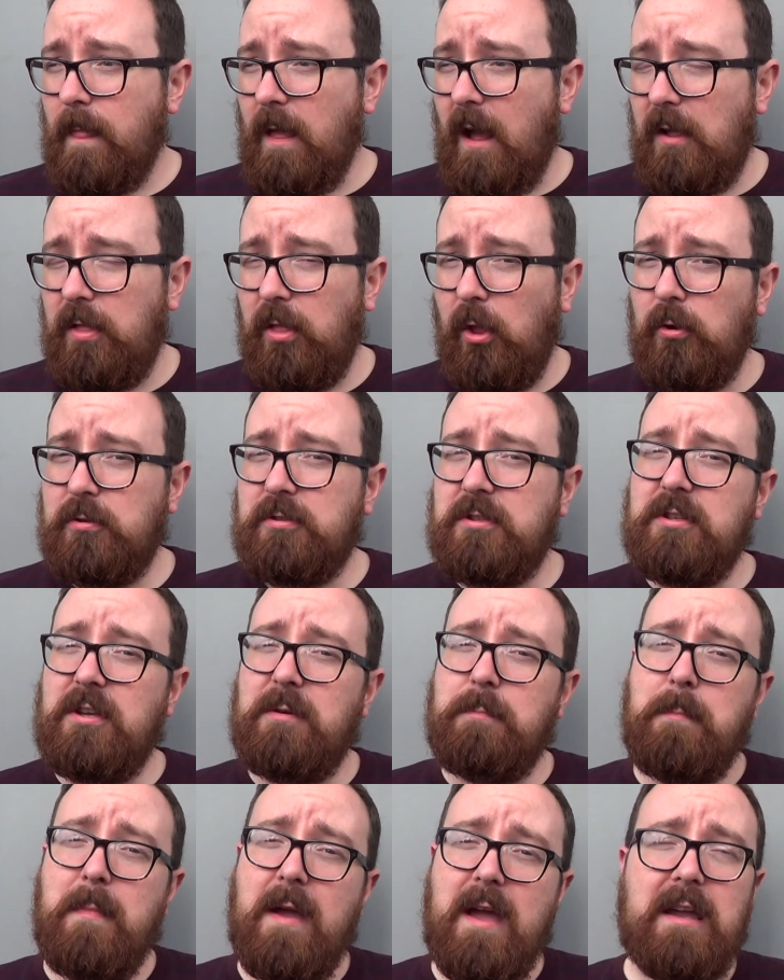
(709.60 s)
I've looked
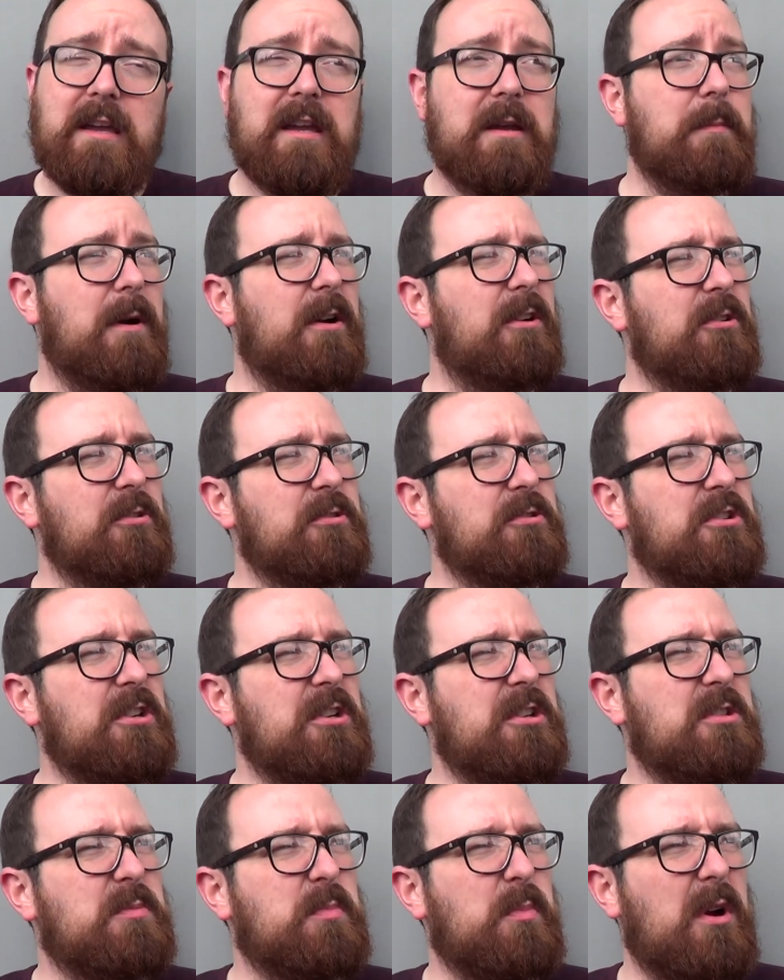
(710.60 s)
into making my own
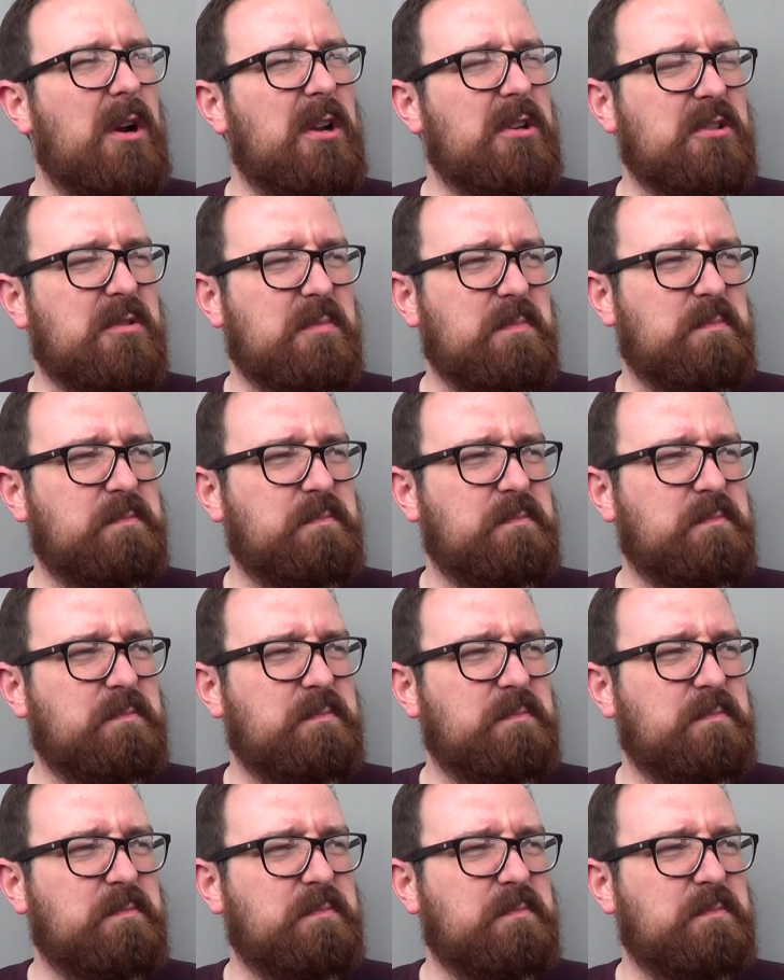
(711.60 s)
cheese press